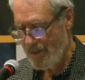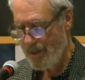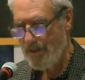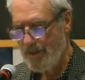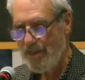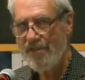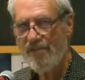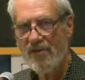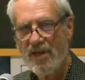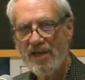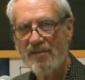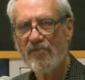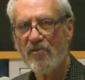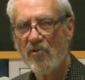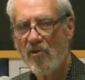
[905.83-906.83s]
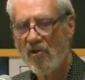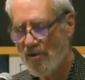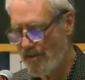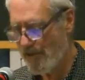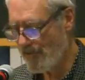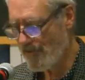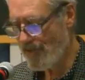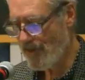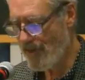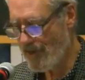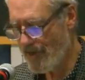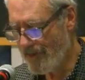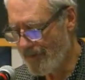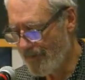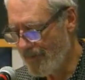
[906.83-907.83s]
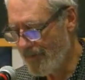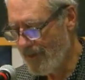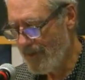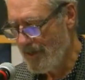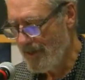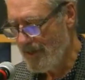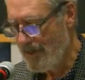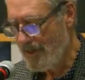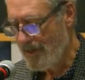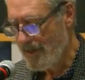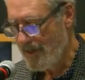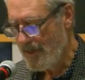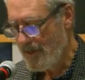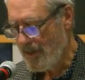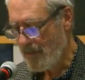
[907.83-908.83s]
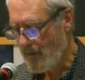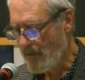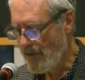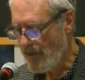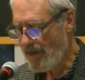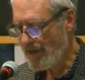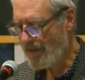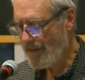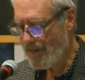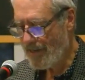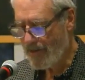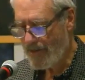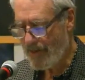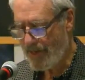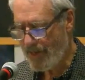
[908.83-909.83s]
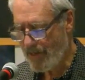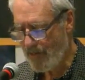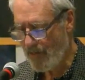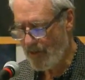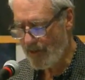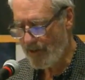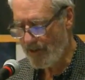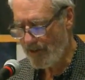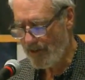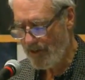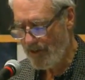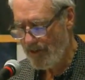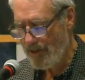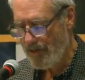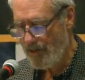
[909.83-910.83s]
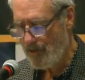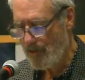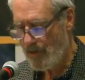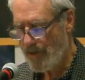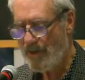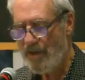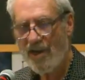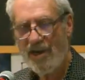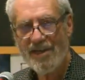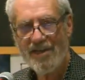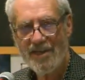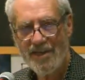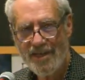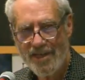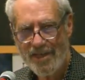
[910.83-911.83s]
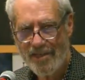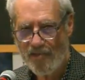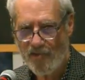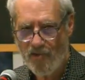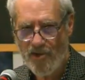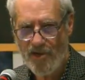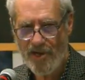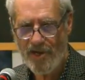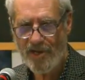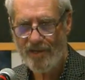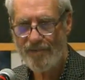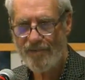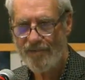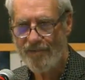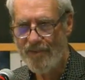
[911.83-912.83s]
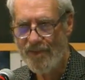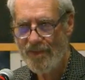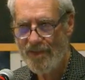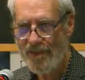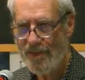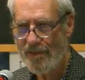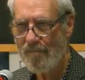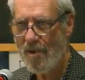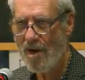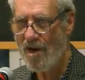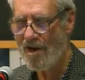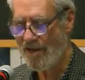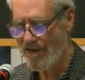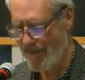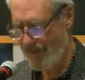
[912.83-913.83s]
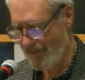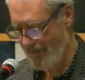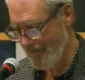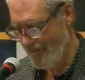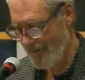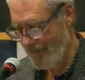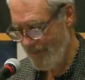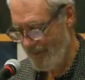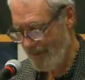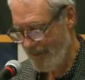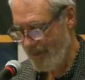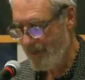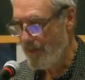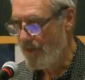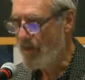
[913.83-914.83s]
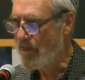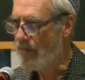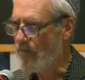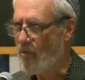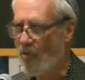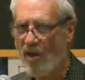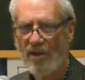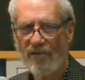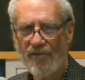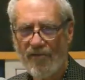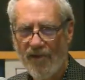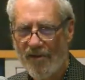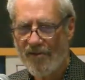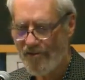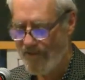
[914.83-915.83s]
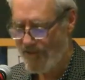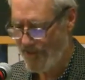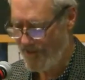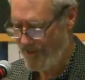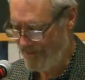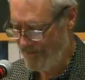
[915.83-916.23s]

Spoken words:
Even after all this time, I will not allow anyone to annihilate your name and mine. I am grandfathered in.